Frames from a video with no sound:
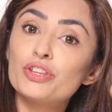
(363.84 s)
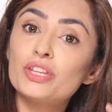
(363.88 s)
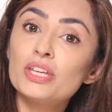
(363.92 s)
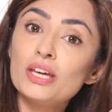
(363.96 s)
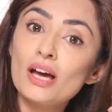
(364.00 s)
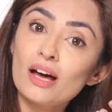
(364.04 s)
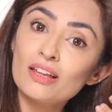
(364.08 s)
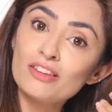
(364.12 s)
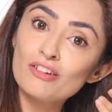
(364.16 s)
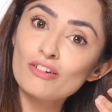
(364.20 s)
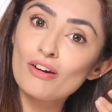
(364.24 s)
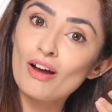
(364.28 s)
the
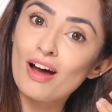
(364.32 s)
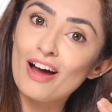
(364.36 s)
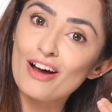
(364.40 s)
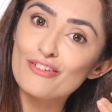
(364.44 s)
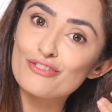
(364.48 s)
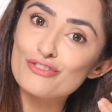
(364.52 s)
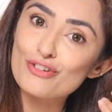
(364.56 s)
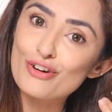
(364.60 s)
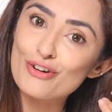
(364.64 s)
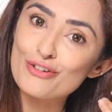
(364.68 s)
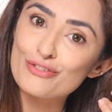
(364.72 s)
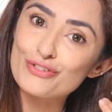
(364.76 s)
other half
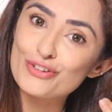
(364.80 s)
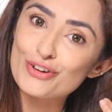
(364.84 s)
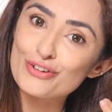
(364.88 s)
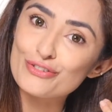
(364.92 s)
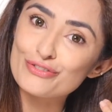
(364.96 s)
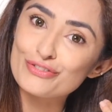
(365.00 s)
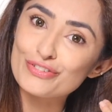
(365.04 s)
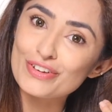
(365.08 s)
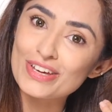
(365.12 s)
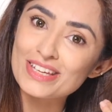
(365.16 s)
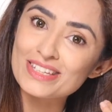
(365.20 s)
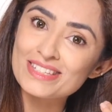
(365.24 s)
of your
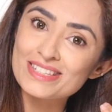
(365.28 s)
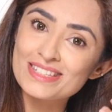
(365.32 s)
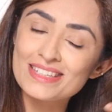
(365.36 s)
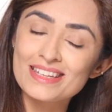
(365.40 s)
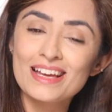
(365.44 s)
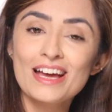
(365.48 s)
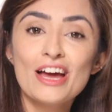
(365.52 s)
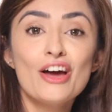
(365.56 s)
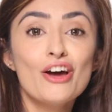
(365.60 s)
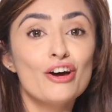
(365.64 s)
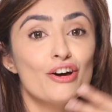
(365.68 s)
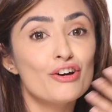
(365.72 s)
face.
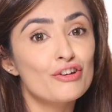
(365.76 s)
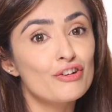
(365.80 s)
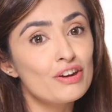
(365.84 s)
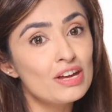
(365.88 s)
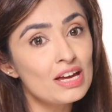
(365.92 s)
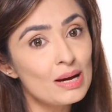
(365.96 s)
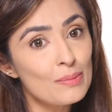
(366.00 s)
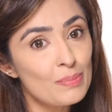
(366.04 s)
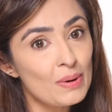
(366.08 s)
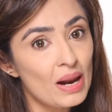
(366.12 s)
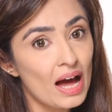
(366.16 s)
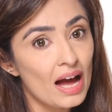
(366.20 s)

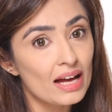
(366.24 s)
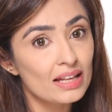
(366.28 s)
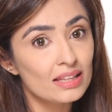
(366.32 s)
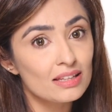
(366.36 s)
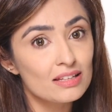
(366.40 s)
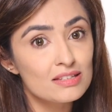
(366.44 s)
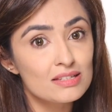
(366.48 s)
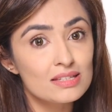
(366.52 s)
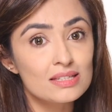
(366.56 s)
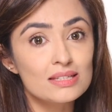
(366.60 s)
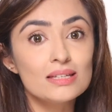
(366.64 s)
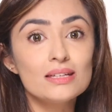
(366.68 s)
Reapply the
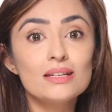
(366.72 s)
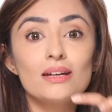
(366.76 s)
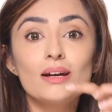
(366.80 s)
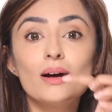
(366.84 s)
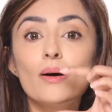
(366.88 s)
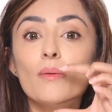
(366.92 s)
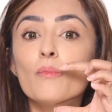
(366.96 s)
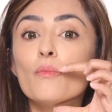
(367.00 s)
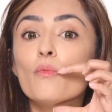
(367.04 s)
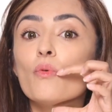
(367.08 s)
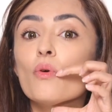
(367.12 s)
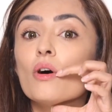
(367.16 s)

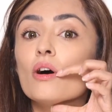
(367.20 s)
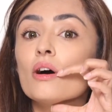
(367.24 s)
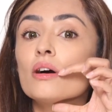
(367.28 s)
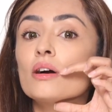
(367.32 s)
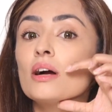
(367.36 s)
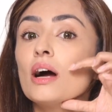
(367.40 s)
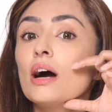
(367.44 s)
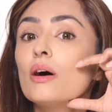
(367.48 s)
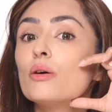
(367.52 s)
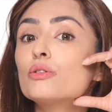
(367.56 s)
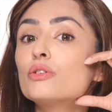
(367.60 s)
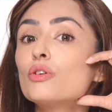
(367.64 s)
serum, work
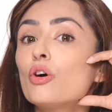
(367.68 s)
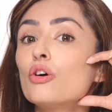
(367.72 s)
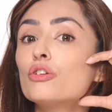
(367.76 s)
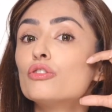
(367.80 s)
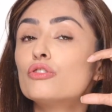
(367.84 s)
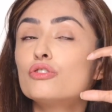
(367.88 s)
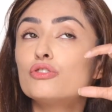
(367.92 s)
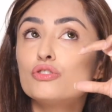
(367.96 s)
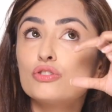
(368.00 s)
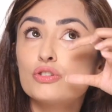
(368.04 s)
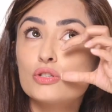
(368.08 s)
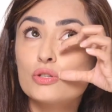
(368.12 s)
out
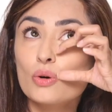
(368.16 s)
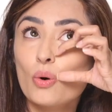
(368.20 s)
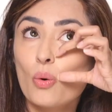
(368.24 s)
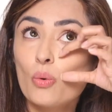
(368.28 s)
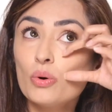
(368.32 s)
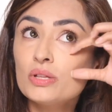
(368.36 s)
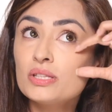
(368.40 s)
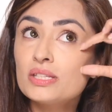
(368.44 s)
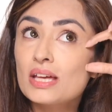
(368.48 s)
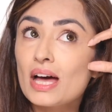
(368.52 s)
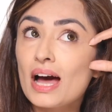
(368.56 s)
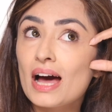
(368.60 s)
on
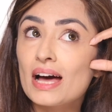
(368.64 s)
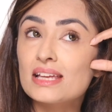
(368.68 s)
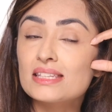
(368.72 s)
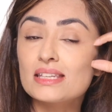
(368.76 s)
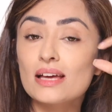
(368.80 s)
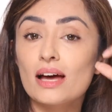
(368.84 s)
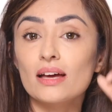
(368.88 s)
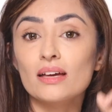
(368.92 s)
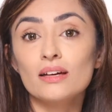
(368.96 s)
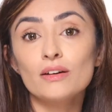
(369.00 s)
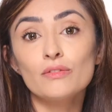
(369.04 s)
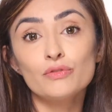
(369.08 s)
zones as
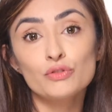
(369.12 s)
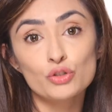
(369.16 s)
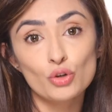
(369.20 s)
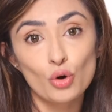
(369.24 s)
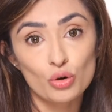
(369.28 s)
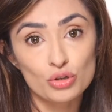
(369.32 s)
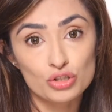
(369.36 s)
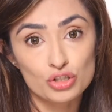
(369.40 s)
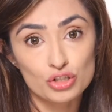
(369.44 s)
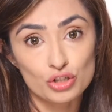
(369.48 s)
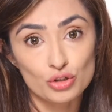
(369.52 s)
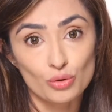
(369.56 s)
I have
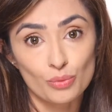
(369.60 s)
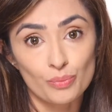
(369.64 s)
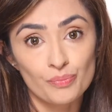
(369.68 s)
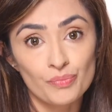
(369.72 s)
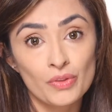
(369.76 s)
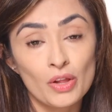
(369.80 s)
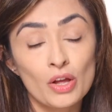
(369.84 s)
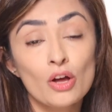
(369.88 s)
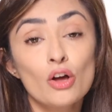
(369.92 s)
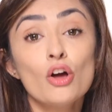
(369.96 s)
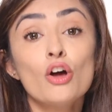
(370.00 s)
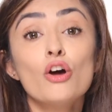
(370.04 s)
taught you.
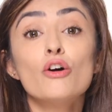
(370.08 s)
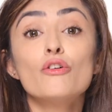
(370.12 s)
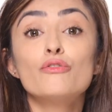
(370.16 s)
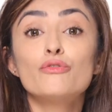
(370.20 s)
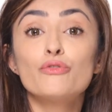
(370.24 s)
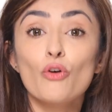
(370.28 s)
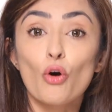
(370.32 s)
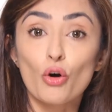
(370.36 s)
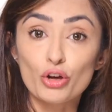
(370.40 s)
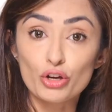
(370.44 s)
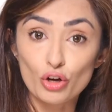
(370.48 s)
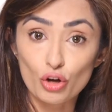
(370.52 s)

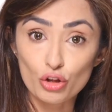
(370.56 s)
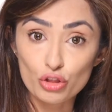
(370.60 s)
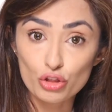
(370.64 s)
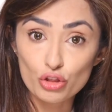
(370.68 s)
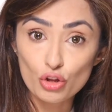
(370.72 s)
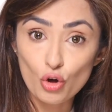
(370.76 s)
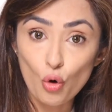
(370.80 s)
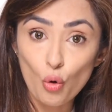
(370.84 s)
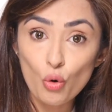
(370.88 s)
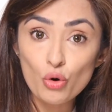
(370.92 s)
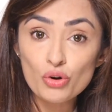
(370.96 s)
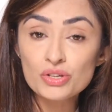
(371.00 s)
For your
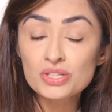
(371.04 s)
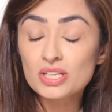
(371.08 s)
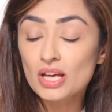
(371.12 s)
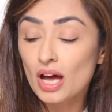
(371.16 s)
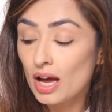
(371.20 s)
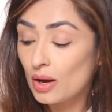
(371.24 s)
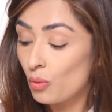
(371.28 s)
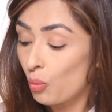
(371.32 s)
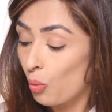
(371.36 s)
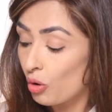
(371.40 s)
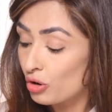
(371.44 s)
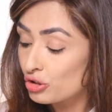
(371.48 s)
nose,
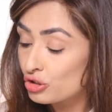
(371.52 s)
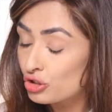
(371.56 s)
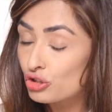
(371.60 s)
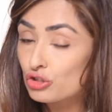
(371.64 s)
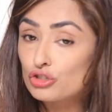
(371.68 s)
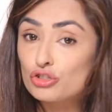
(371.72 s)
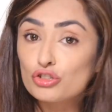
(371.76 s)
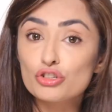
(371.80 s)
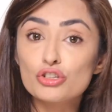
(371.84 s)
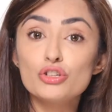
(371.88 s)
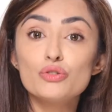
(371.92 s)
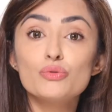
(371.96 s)
I want you
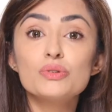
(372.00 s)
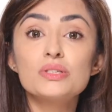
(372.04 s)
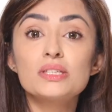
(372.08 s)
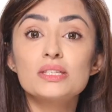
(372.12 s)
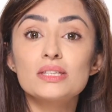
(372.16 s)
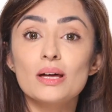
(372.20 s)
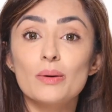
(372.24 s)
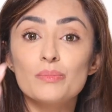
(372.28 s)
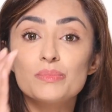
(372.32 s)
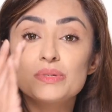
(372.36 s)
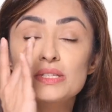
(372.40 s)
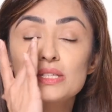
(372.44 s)
to use
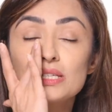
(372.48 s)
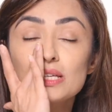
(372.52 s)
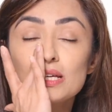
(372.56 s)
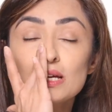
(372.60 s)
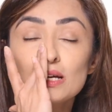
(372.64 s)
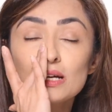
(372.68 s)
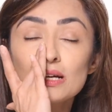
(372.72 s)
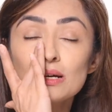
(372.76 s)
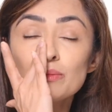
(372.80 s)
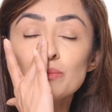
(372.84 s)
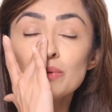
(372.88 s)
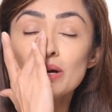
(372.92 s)
some
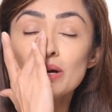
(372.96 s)
serum,